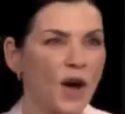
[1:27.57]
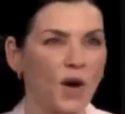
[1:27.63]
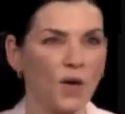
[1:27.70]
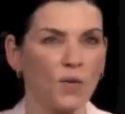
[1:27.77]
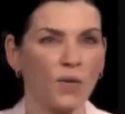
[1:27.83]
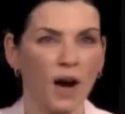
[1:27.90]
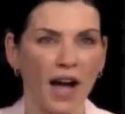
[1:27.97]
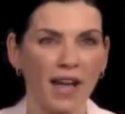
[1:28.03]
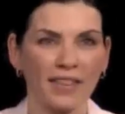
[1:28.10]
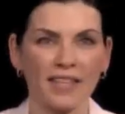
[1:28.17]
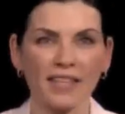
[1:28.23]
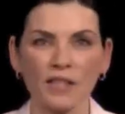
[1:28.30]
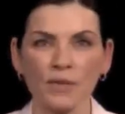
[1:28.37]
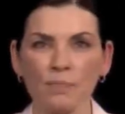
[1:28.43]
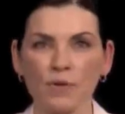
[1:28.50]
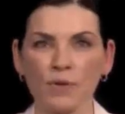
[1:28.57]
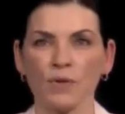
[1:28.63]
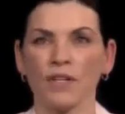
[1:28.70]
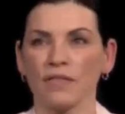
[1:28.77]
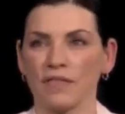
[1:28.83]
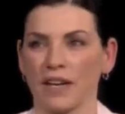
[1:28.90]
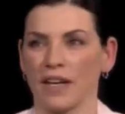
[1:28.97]
no. I think the
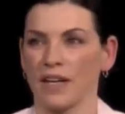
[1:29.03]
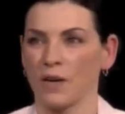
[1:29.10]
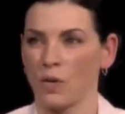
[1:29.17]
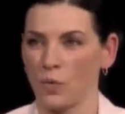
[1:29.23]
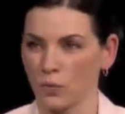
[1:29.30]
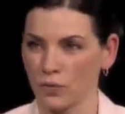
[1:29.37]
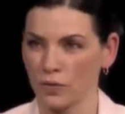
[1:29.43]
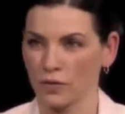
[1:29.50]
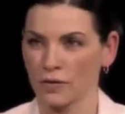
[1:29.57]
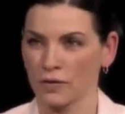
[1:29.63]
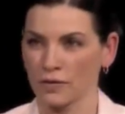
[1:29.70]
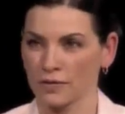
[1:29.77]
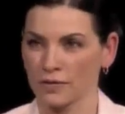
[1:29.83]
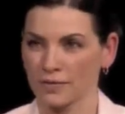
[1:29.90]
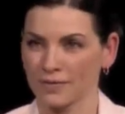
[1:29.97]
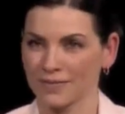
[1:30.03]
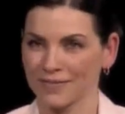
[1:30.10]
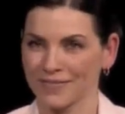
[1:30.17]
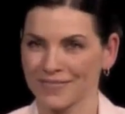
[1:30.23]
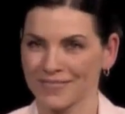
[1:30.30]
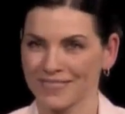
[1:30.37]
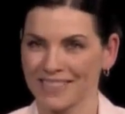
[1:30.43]
beauty of getting older
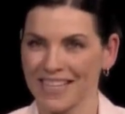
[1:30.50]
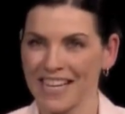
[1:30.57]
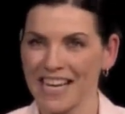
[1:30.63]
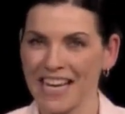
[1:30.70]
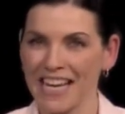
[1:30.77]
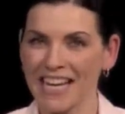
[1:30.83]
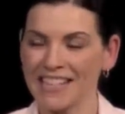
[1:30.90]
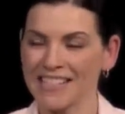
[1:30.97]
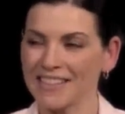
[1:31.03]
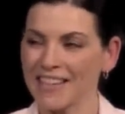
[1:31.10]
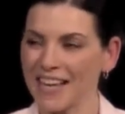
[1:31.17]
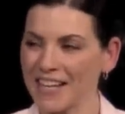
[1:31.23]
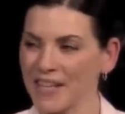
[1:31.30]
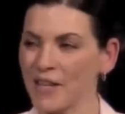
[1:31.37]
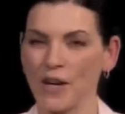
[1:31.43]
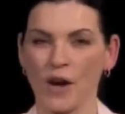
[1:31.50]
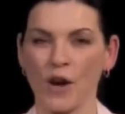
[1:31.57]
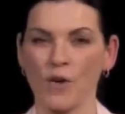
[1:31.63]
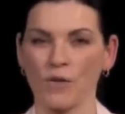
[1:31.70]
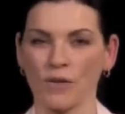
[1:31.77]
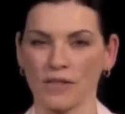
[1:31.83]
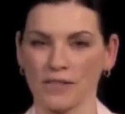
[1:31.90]
is letting
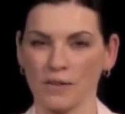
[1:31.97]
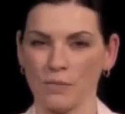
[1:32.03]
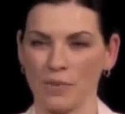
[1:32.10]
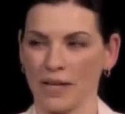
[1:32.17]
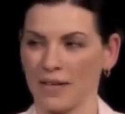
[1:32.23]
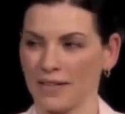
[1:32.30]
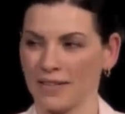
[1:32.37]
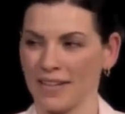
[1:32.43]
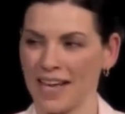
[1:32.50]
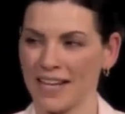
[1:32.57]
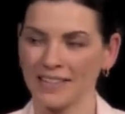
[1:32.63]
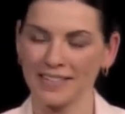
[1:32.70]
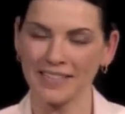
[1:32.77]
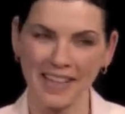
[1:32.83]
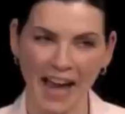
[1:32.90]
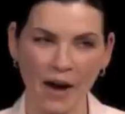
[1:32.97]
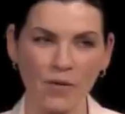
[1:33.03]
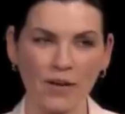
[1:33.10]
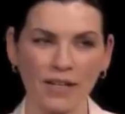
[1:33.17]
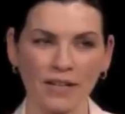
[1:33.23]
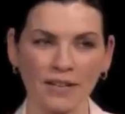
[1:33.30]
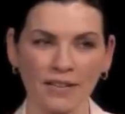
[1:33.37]
go a little bit and
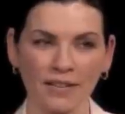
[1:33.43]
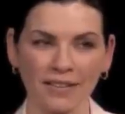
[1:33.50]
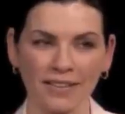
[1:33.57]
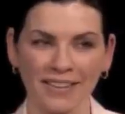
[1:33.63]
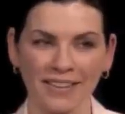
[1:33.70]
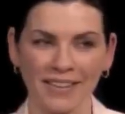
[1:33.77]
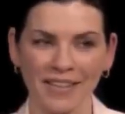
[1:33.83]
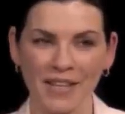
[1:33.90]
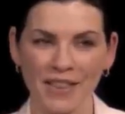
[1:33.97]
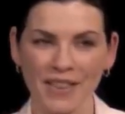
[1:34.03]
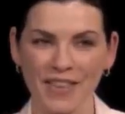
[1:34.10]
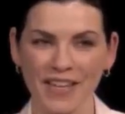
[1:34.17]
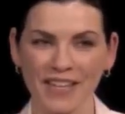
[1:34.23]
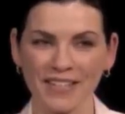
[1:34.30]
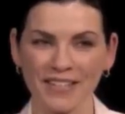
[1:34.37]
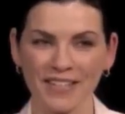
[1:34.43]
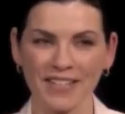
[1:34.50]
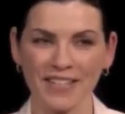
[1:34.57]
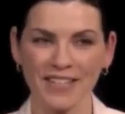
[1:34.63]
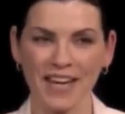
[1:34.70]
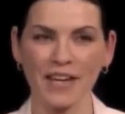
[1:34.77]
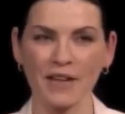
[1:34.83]
allowing things to
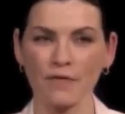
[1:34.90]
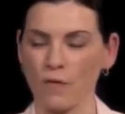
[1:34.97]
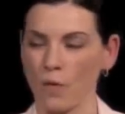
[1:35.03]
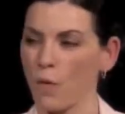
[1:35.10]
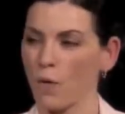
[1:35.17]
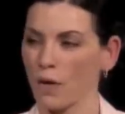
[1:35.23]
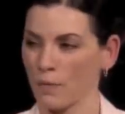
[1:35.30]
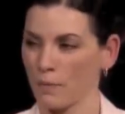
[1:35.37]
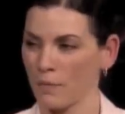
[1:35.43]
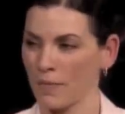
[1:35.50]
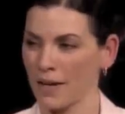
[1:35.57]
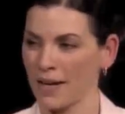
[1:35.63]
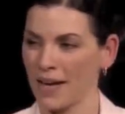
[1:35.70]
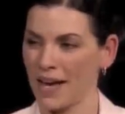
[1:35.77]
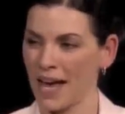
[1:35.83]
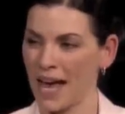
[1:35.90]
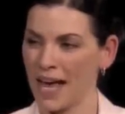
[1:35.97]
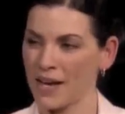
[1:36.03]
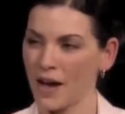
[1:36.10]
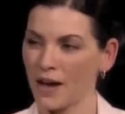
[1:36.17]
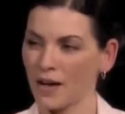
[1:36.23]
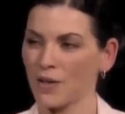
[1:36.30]
take form
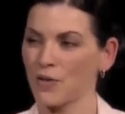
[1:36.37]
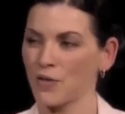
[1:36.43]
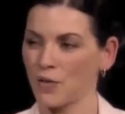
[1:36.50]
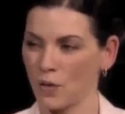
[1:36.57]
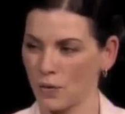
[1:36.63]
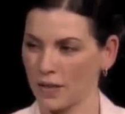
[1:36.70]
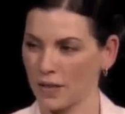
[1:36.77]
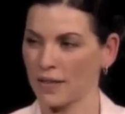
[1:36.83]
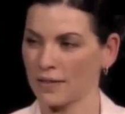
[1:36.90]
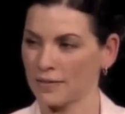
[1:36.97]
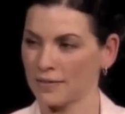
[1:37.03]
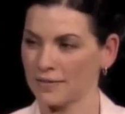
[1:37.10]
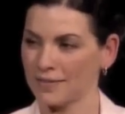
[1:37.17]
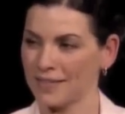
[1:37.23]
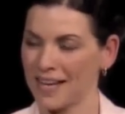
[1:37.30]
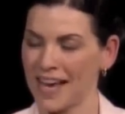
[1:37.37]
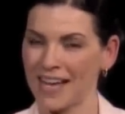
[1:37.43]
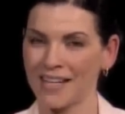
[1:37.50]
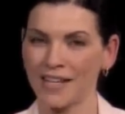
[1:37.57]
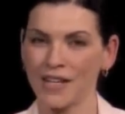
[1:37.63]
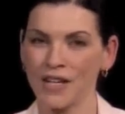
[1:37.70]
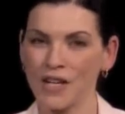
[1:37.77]
and not controlling it. And